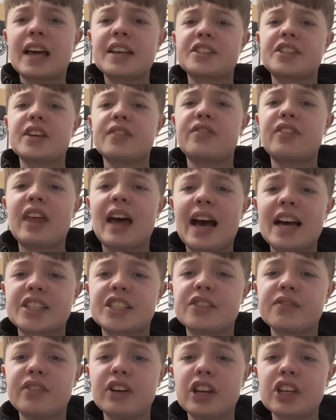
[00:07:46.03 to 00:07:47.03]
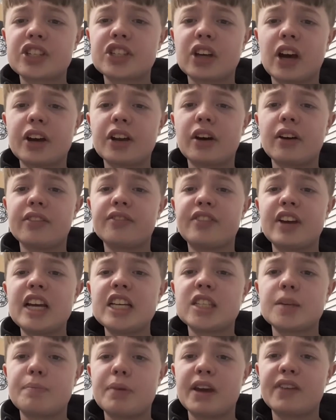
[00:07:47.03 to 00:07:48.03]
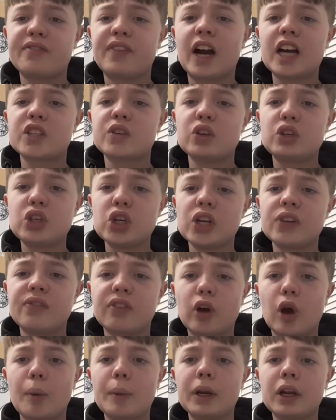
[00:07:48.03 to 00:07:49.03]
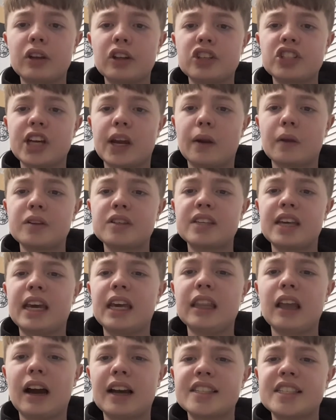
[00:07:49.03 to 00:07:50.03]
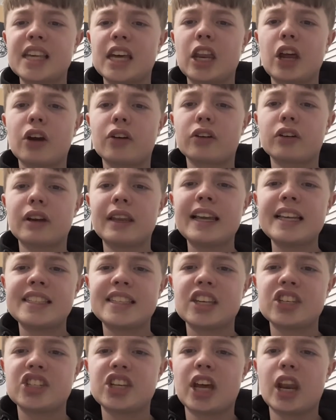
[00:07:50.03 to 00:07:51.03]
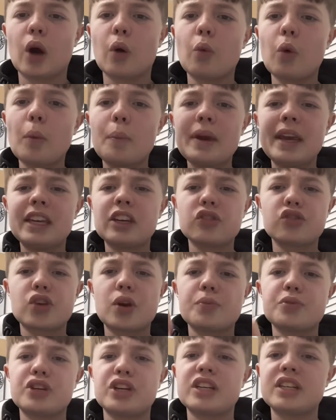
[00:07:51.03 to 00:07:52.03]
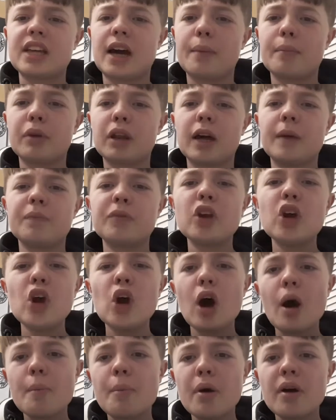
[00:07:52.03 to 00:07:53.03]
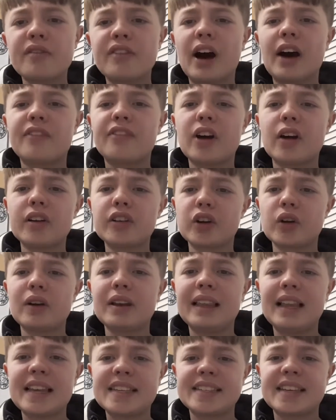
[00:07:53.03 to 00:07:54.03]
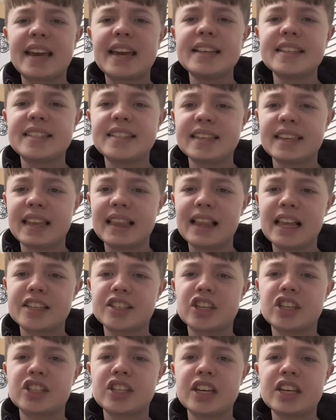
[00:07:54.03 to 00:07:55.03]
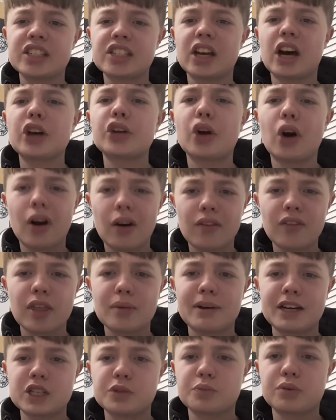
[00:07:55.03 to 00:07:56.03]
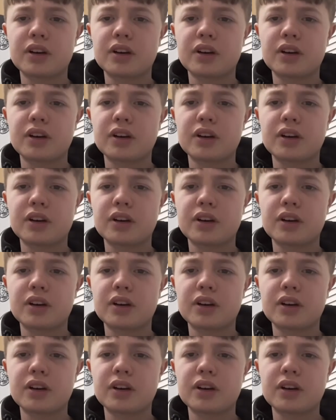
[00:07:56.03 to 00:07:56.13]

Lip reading: that's it for the Aston Villa side of things. A big thanks to Jude for coming on the channel today. Like I said, everyone, links to his channel will be in the description down below. But without further ado, let's get into the Leicester City side of the match